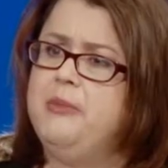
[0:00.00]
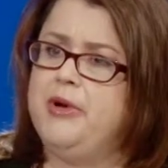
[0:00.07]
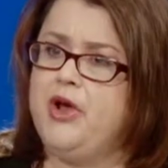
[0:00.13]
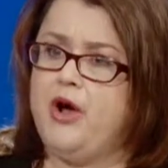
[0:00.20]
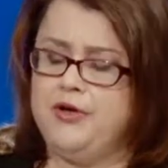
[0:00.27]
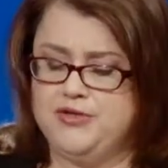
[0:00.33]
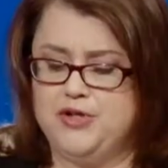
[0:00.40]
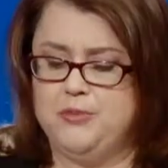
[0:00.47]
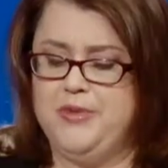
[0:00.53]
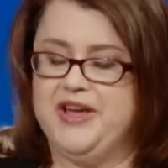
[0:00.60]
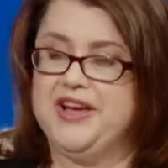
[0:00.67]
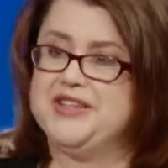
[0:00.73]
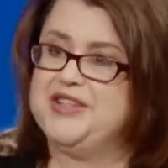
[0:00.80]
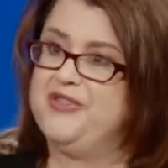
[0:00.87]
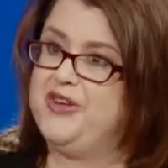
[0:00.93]
but also
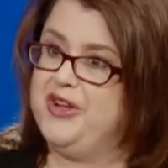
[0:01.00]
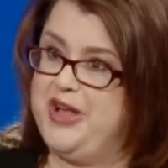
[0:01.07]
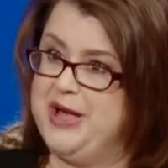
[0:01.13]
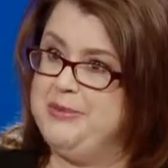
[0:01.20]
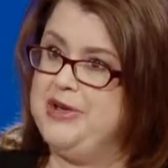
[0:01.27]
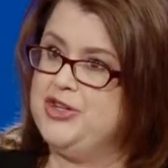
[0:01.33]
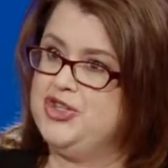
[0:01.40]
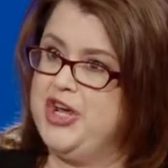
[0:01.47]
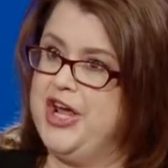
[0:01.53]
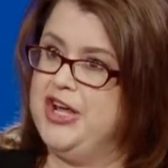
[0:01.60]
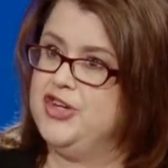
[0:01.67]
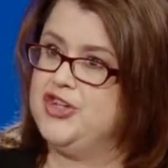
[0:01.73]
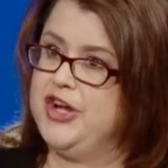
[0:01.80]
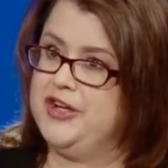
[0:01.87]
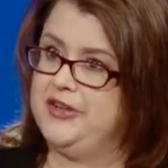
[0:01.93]
because of climate
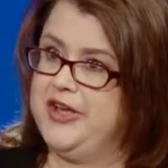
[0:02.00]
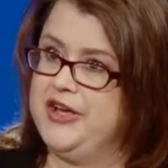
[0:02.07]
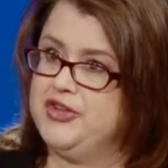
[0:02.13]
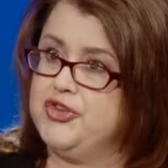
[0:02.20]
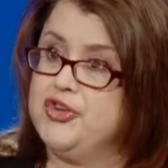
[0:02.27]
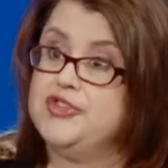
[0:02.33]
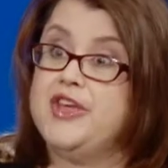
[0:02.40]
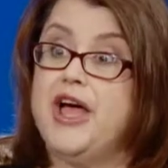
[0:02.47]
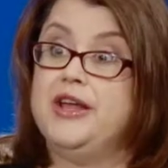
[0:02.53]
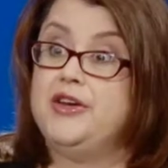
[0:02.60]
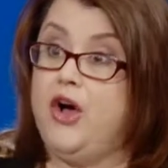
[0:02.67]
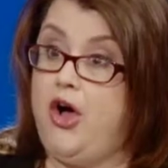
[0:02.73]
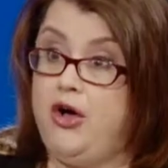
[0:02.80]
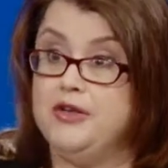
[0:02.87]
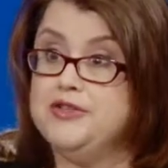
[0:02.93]
change and glaciers, and
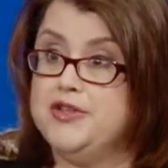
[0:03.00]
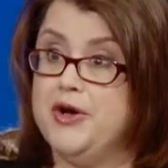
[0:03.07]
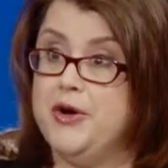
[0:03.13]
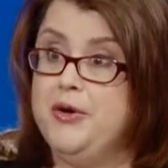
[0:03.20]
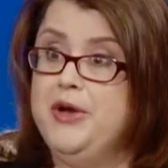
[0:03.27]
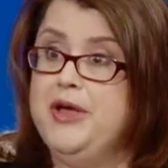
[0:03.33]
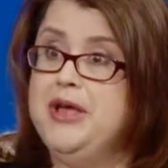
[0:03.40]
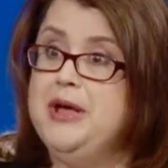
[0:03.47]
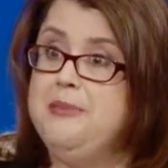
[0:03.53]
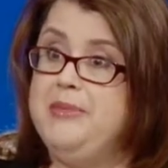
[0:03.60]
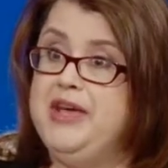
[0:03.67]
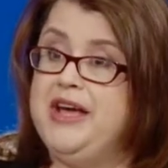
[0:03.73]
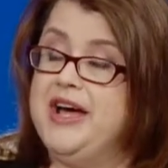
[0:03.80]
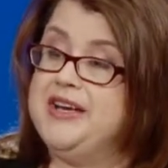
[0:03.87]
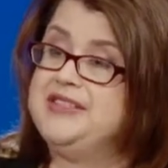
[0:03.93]
also
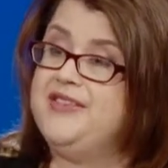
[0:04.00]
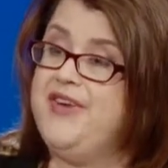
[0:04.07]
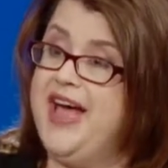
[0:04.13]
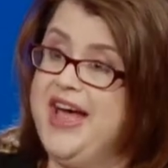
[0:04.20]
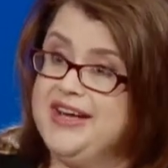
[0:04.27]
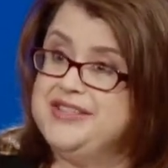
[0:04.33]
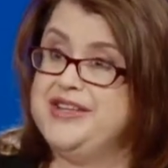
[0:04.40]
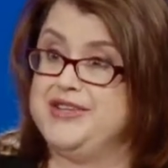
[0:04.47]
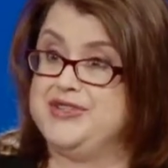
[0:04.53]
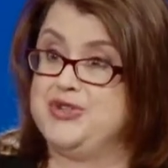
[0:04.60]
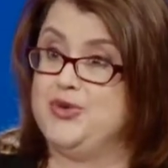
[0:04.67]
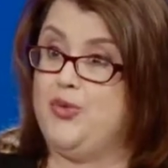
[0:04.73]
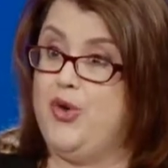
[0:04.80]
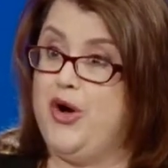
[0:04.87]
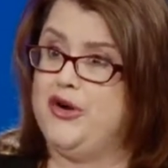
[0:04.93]
because of access
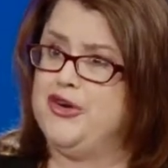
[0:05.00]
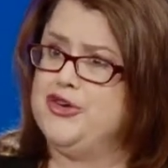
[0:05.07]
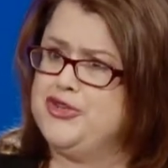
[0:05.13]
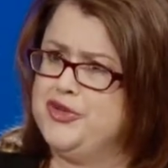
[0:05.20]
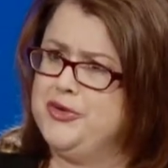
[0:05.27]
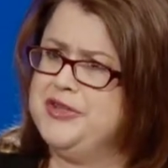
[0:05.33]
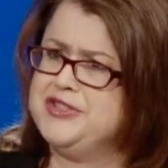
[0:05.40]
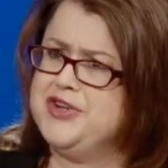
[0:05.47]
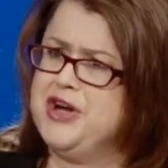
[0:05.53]
to water. So let's